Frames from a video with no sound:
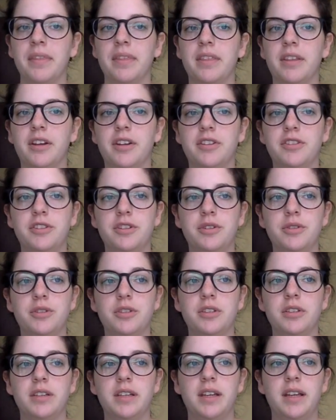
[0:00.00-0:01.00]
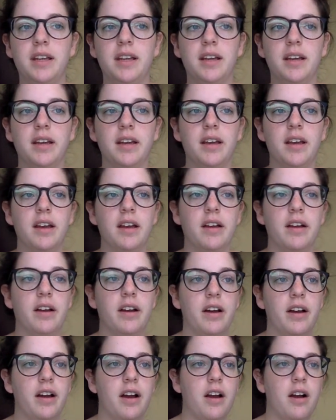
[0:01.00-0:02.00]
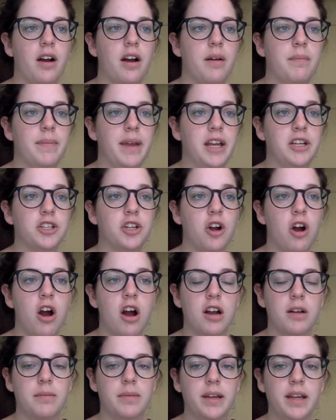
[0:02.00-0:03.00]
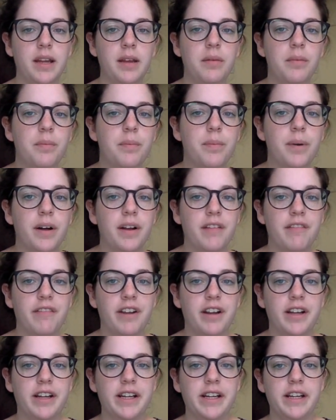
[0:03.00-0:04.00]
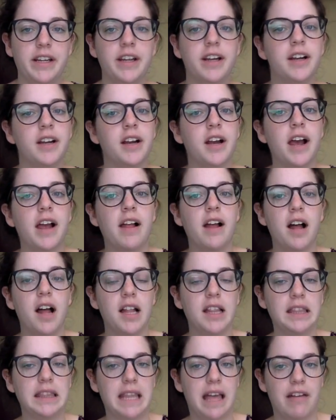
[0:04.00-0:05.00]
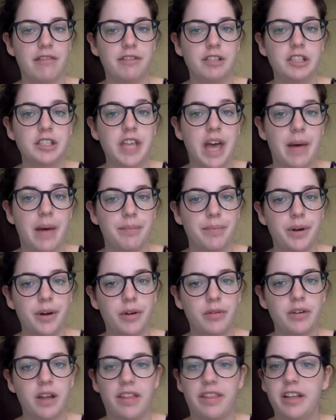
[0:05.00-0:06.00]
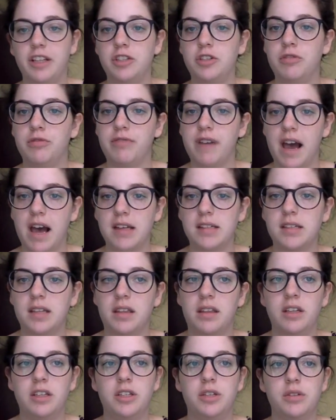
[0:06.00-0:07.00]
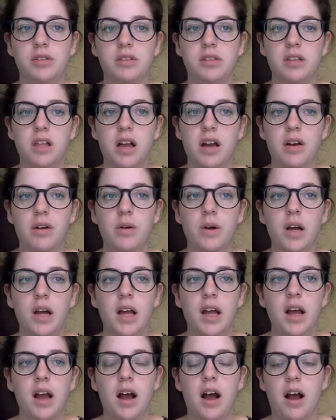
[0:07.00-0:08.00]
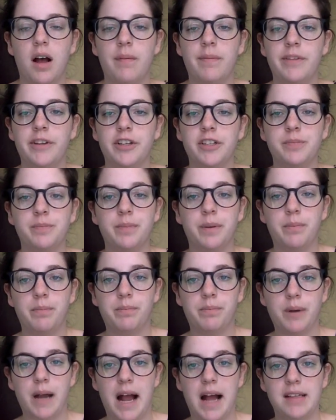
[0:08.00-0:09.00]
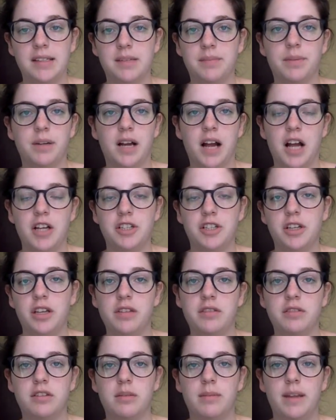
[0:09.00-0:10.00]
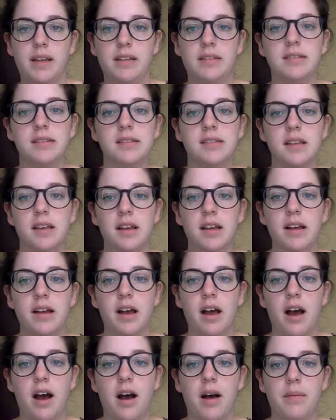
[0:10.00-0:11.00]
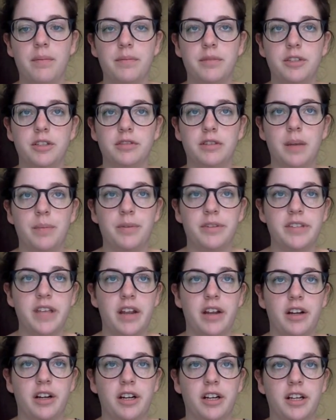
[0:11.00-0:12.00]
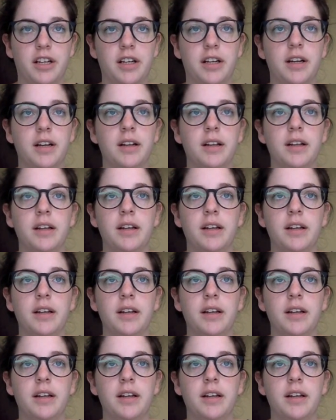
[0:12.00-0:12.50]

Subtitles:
There's usually a major harmony, but a very level tempo, nothing too fast, nothing too slow. There's brass and percussion instruments to represent her,